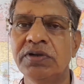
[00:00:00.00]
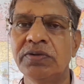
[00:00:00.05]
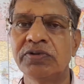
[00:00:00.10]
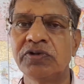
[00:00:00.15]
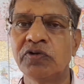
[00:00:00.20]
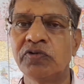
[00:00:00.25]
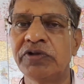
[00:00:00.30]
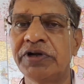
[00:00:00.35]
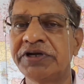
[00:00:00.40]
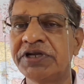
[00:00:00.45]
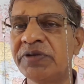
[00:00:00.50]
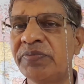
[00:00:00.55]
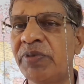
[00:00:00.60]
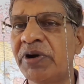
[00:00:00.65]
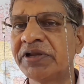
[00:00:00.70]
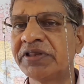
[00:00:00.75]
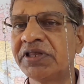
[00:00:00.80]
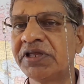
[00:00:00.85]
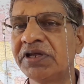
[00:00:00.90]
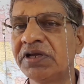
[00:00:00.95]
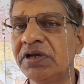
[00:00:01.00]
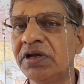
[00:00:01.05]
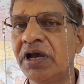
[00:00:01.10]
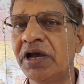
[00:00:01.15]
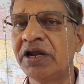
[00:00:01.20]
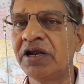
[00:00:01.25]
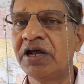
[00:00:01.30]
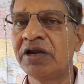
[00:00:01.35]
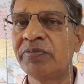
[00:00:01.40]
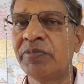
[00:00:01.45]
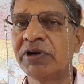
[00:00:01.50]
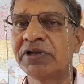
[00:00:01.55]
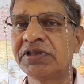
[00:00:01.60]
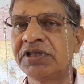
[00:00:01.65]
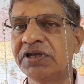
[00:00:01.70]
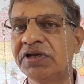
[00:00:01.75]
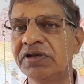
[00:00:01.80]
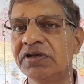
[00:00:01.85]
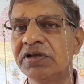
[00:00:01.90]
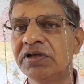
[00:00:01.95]
So that is berthing and
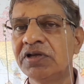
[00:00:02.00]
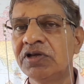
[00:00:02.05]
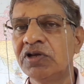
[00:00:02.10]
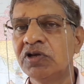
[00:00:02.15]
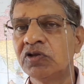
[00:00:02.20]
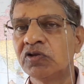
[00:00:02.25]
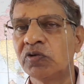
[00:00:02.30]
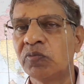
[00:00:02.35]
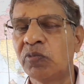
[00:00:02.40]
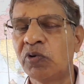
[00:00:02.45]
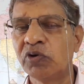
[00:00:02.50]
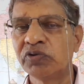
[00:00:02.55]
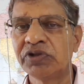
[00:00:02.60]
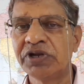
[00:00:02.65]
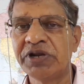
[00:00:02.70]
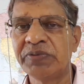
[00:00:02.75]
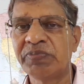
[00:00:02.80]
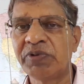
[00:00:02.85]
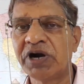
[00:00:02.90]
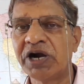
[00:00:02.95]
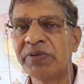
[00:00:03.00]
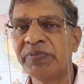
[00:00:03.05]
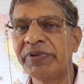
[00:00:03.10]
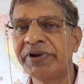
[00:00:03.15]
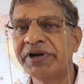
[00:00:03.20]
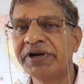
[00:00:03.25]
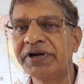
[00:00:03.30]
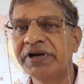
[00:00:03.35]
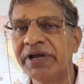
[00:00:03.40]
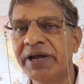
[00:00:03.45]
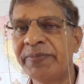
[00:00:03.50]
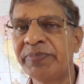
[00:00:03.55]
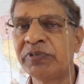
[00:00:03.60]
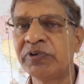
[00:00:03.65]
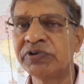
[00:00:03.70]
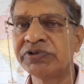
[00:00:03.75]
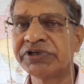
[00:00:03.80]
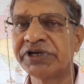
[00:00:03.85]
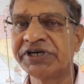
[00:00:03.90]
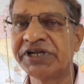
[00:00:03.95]
unberthing. So both the department have
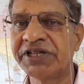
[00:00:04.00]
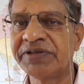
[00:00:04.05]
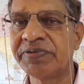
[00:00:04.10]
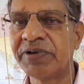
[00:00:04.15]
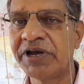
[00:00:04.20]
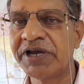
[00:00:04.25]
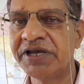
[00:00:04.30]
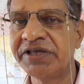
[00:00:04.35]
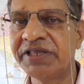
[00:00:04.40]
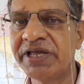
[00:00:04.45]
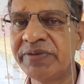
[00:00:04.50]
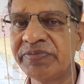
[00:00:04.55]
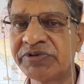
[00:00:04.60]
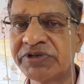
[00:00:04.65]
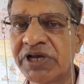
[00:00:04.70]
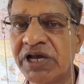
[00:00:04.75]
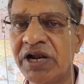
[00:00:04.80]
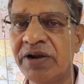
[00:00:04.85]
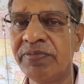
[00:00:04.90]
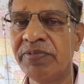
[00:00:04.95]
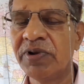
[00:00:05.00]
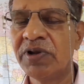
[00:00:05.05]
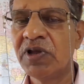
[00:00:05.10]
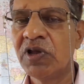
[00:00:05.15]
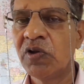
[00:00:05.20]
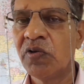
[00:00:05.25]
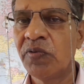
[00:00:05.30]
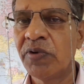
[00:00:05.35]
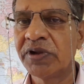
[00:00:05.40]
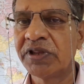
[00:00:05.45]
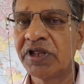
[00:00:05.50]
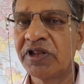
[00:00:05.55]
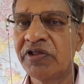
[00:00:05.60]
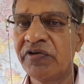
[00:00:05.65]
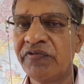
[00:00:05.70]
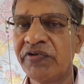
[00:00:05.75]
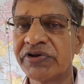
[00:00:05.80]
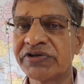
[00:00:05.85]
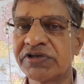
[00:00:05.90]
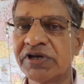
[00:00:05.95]
to satisfy themselves whether the
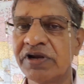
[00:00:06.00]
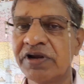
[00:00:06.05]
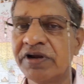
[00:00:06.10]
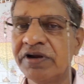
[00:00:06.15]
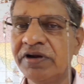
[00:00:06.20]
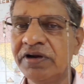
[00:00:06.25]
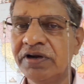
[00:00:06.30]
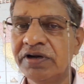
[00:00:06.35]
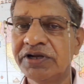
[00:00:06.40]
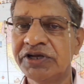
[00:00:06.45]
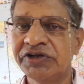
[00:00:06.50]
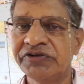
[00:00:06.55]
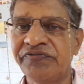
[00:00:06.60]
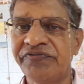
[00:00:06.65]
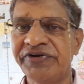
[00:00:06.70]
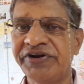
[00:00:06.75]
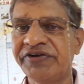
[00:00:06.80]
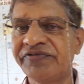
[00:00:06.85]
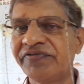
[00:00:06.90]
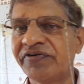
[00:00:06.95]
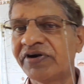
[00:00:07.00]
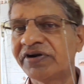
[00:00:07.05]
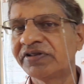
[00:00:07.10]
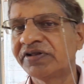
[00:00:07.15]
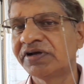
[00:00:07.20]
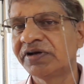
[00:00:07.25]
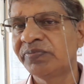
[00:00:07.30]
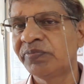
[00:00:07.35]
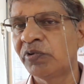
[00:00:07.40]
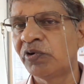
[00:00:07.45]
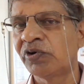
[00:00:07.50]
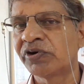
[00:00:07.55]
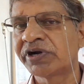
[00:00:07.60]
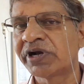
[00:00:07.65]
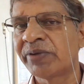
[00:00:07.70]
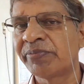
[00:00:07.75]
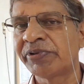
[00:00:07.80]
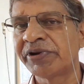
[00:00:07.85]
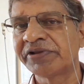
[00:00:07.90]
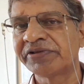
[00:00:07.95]
vessel is fit for the port
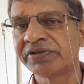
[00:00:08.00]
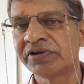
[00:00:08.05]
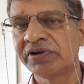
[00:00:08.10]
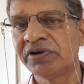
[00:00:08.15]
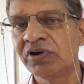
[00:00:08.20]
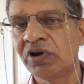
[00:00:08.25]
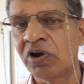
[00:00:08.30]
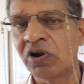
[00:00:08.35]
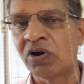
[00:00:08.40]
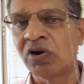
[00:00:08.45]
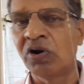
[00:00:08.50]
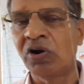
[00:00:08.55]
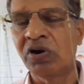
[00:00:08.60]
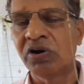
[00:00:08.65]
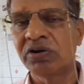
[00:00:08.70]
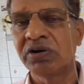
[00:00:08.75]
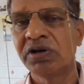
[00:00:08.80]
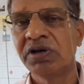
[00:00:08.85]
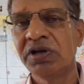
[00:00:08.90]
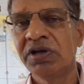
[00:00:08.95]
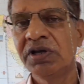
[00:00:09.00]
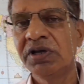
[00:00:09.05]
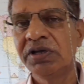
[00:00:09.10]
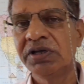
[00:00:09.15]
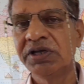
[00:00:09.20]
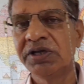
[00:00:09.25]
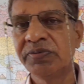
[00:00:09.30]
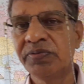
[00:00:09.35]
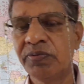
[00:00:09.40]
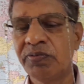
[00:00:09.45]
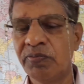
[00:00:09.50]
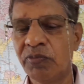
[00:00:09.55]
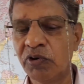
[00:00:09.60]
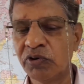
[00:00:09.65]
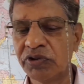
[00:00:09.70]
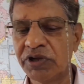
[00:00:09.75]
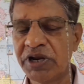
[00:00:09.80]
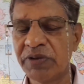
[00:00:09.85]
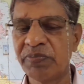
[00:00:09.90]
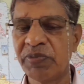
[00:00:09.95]
operation or not. If
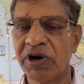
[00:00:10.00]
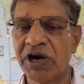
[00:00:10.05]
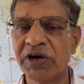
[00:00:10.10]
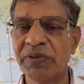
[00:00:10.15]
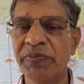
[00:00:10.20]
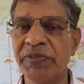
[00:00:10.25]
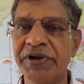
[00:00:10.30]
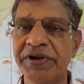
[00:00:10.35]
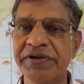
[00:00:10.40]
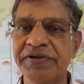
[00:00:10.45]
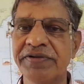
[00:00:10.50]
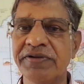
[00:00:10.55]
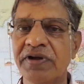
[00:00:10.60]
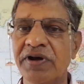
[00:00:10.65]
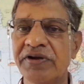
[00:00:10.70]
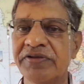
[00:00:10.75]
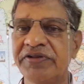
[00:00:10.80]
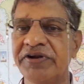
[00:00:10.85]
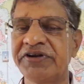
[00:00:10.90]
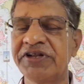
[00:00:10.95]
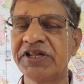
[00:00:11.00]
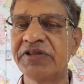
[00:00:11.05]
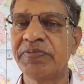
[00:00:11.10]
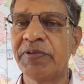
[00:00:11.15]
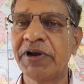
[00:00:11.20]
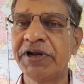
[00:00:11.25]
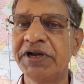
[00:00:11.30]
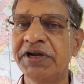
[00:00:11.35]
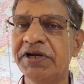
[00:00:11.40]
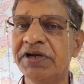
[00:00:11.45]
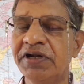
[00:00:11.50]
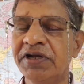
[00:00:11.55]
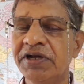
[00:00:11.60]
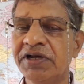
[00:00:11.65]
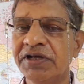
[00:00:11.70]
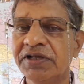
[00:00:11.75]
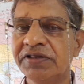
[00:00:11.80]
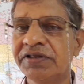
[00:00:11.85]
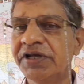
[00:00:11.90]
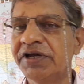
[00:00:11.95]
both the departments are satisfied,
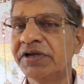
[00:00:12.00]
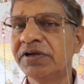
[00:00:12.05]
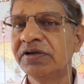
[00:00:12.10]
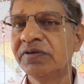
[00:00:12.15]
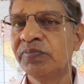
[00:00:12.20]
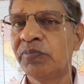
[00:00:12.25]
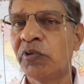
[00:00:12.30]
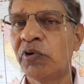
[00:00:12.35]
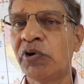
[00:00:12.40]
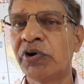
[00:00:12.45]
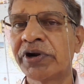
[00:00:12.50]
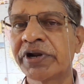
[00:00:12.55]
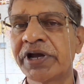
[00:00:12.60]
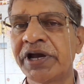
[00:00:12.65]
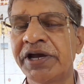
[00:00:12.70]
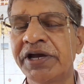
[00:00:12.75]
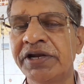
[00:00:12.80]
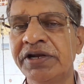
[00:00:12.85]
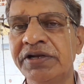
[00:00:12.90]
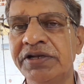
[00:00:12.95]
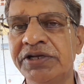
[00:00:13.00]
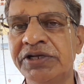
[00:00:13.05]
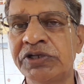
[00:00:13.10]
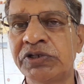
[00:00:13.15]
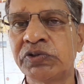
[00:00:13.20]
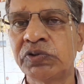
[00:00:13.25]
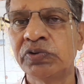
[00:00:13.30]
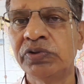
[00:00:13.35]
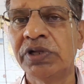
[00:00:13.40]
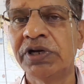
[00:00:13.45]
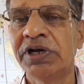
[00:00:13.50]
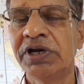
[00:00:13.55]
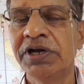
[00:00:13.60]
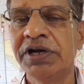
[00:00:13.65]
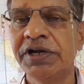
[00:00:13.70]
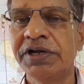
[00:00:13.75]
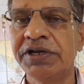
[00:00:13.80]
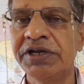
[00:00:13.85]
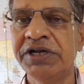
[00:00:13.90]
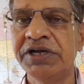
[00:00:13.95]
then port can issue the
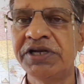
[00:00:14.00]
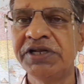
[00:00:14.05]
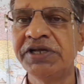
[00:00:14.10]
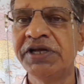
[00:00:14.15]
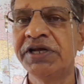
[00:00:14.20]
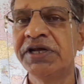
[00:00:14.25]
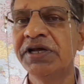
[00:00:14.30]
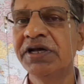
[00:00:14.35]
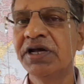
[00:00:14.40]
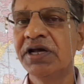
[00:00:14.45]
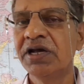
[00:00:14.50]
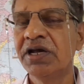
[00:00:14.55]
ETA,